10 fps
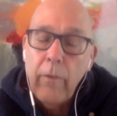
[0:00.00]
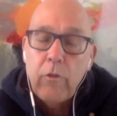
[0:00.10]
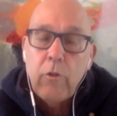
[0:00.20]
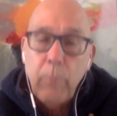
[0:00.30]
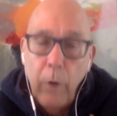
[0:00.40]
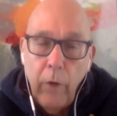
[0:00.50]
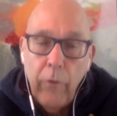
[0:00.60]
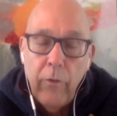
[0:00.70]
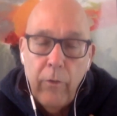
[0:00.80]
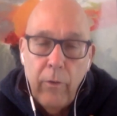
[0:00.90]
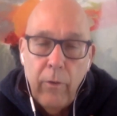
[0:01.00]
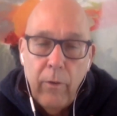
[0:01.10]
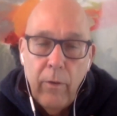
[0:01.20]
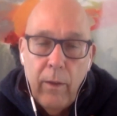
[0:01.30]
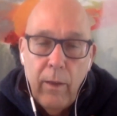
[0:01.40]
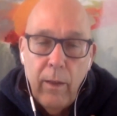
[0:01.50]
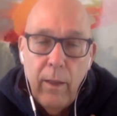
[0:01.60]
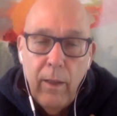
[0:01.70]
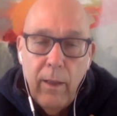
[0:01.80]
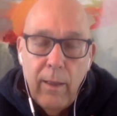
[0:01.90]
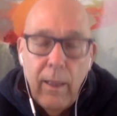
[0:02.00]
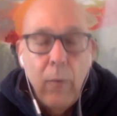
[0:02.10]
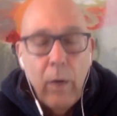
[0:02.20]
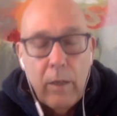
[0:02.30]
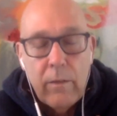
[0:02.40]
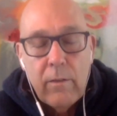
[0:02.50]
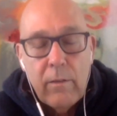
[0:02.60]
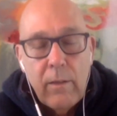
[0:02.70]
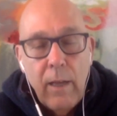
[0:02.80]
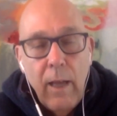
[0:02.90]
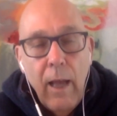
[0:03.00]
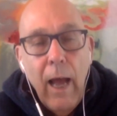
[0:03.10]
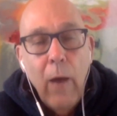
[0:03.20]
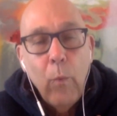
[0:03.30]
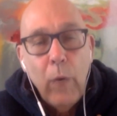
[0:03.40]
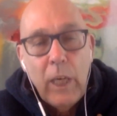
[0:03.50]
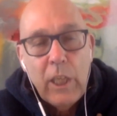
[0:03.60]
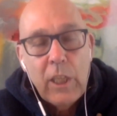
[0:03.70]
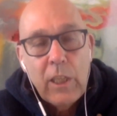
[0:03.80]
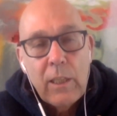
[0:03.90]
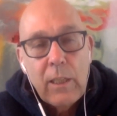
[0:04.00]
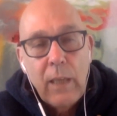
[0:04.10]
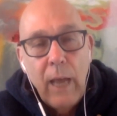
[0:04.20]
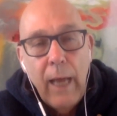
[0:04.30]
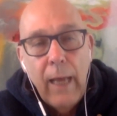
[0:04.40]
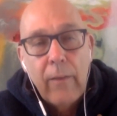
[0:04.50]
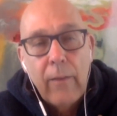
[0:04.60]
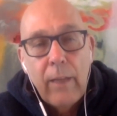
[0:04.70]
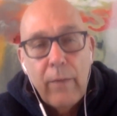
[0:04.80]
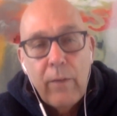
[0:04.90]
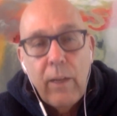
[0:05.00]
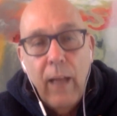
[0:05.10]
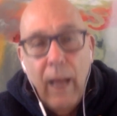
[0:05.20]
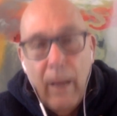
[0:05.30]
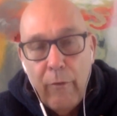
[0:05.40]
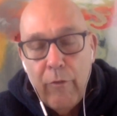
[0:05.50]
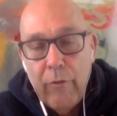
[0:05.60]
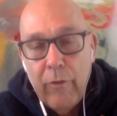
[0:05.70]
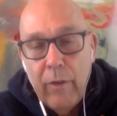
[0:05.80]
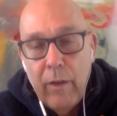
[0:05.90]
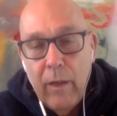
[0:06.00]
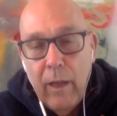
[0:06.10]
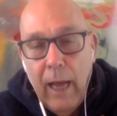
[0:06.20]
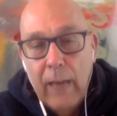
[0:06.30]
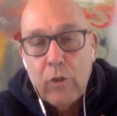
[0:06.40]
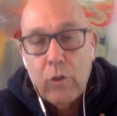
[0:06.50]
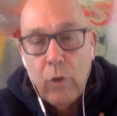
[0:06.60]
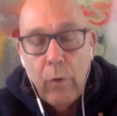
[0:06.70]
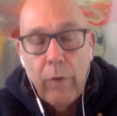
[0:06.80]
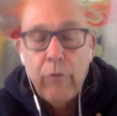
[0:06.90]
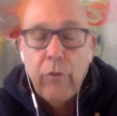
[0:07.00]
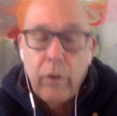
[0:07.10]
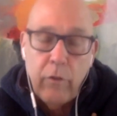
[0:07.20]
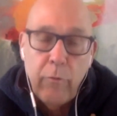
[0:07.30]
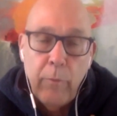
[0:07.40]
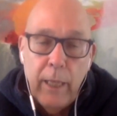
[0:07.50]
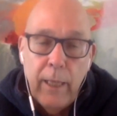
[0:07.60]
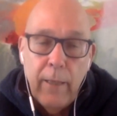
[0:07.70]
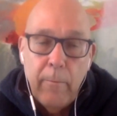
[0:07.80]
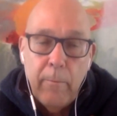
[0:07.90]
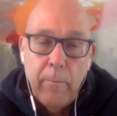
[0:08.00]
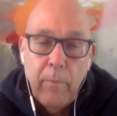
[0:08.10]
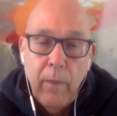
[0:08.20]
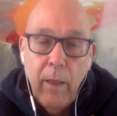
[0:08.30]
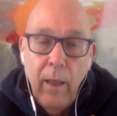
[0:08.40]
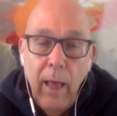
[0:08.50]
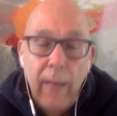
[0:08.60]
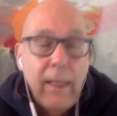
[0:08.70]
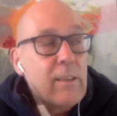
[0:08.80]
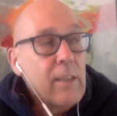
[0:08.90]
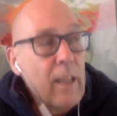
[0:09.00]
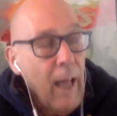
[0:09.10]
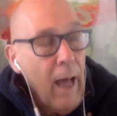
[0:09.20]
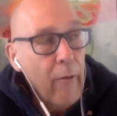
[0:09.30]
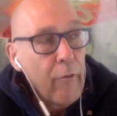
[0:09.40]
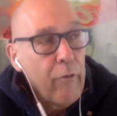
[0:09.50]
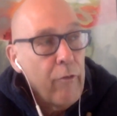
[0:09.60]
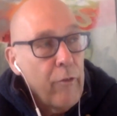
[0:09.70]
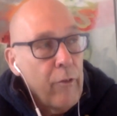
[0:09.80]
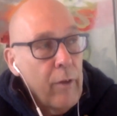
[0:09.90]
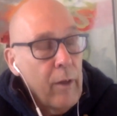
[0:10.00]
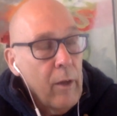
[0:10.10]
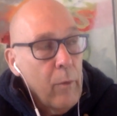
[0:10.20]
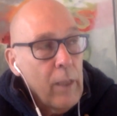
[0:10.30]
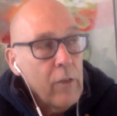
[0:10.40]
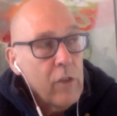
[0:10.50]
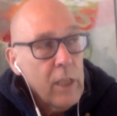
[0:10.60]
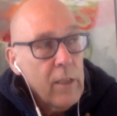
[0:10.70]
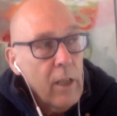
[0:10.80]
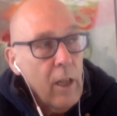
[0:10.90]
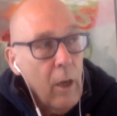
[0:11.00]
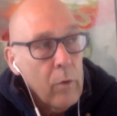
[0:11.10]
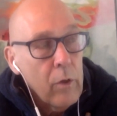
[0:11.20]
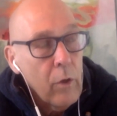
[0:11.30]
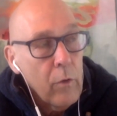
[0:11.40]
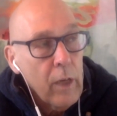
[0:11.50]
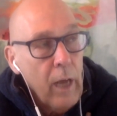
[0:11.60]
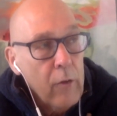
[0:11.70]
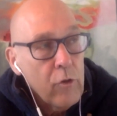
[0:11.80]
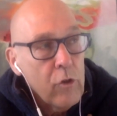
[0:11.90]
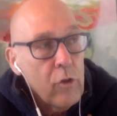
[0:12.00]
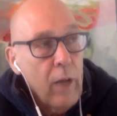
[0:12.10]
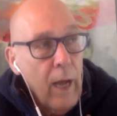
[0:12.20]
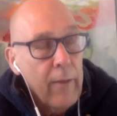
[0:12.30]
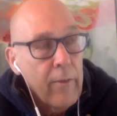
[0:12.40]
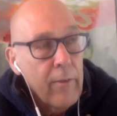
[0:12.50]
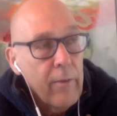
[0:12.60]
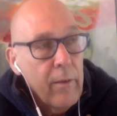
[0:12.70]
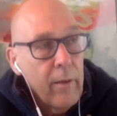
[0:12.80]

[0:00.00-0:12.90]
spot, there was, "I wish I had lived the life I saw in front of me." And that's the life when you sit alone on the couch tonight.